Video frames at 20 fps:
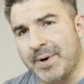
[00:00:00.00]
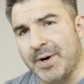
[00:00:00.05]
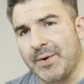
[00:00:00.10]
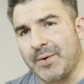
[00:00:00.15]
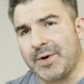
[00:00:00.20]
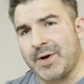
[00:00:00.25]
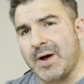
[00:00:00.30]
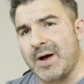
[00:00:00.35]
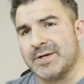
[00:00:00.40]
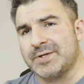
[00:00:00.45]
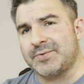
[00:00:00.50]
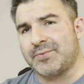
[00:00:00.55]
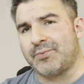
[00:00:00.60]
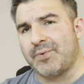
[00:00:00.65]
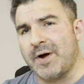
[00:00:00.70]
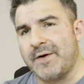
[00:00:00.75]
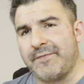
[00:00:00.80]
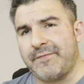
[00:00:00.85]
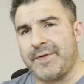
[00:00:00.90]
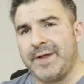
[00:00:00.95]
but it costs
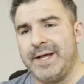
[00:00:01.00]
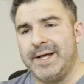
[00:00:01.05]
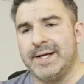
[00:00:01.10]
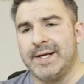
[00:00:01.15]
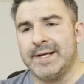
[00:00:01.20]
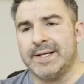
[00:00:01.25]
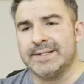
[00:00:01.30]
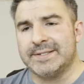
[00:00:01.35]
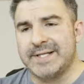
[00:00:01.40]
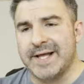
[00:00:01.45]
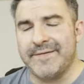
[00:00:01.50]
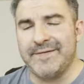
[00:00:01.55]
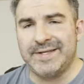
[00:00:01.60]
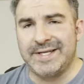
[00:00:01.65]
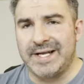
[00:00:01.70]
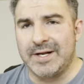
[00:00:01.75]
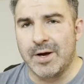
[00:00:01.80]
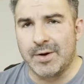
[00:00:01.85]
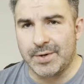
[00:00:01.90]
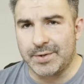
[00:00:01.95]
roughly
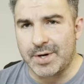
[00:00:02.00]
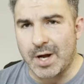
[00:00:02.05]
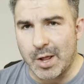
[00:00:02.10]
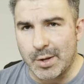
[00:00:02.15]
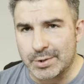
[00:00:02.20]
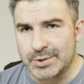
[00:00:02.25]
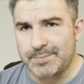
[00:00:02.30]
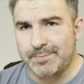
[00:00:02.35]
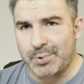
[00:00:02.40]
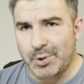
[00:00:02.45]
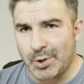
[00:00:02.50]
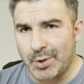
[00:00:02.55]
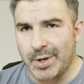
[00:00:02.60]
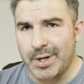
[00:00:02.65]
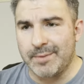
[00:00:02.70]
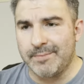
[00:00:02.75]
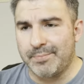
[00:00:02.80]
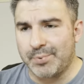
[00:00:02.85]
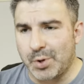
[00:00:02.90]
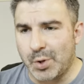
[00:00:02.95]
$1,700 per
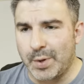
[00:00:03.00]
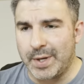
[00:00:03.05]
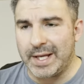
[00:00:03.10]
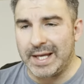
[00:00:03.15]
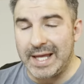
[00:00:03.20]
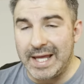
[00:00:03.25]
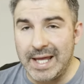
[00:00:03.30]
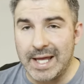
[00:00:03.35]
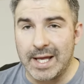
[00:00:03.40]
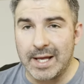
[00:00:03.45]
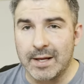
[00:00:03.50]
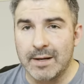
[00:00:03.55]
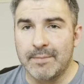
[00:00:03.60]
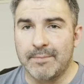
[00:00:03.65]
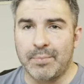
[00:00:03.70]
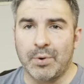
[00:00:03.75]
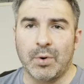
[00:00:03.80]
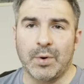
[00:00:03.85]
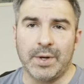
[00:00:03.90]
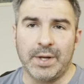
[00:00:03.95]
employee
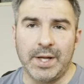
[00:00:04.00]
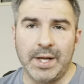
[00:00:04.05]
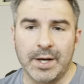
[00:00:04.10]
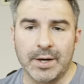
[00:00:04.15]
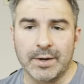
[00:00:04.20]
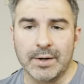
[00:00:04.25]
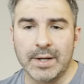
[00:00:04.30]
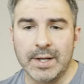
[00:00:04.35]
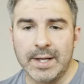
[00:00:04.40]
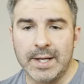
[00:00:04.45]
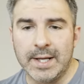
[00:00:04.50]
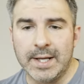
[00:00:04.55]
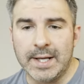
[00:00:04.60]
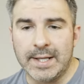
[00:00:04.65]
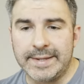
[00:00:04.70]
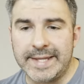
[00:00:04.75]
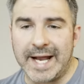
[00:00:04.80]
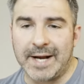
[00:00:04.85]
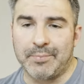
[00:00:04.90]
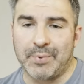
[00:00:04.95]
per year.
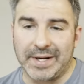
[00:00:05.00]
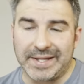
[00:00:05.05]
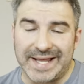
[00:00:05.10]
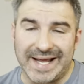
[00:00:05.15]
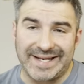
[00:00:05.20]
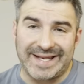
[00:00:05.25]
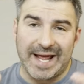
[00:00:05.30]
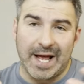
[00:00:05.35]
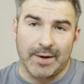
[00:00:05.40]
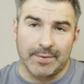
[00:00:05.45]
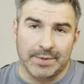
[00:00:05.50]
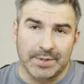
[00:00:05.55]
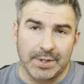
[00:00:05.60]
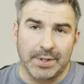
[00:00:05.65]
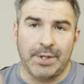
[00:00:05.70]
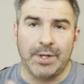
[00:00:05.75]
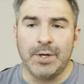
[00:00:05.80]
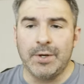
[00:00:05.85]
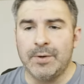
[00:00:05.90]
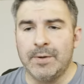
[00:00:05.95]
Now to break that down to
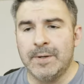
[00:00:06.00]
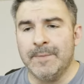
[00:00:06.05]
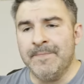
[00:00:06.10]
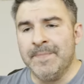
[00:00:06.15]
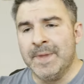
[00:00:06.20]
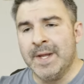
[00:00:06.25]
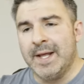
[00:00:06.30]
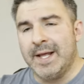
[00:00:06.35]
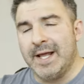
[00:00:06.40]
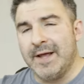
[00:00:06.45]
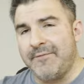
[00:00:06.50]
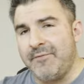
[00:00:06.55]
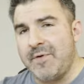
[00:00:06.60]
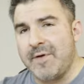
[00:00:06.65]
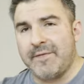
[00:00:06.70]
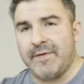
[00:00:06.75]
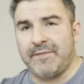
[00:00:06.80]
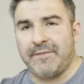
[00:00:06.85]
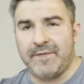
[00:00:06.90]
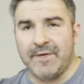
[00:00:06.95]
you, if you
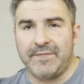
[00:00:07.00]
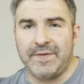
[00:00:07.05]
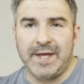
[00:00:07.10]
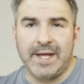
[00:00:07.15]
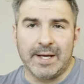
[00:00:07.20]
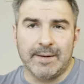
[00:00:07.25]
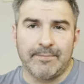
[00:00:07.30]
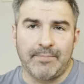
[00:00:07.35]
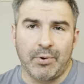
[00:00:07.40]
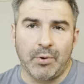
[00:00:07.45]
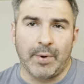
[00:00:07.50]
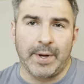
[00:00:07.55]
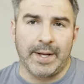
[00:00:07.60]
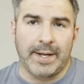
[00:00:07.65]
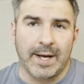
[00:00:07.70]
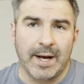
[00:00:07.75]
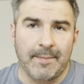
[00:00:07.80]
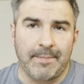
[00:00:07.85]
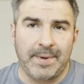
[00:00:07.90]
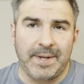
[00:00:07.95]
have a 50 employee
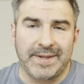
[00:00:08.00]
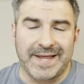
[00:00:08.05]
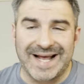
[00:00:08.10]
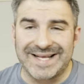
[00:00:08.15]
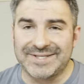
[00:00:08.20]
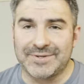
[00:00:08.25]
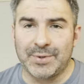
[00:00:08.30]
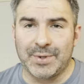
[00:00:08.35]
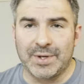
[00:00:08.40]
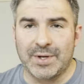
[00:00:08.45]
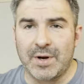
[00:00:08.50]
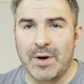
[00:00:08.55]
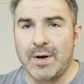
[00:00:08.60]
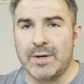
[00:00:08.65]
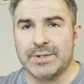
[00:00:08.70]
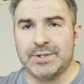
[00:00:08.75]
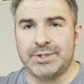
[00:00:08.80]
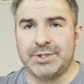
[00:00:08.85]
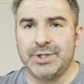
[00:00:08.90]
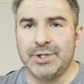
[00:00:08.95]
company, that's going to
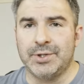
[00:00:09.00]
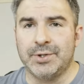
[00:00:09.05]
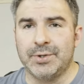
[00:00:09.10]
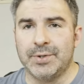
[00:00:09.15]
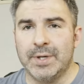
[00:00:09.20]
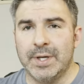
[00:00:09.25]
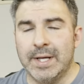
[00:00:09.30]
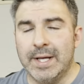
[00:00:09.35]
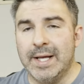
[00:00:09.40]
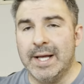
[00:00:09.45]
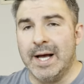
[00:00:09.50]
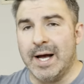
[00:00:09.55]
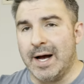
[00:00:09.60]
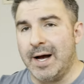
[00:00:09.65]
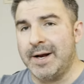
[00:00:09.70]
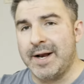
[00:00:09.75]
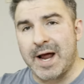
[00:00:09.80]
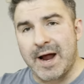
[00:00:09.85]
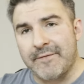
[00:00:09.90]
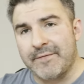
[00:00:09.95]
cost you
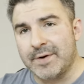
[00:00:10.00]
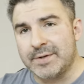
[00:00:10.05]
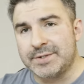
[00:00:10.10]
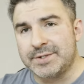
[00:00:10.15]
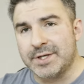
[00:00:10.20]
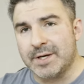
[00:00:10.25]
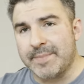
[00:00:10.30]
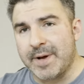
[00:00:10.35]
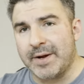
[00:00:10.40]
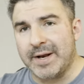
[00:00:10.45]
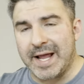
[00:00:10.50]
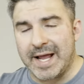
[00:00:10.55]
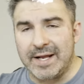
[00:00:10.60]
on average about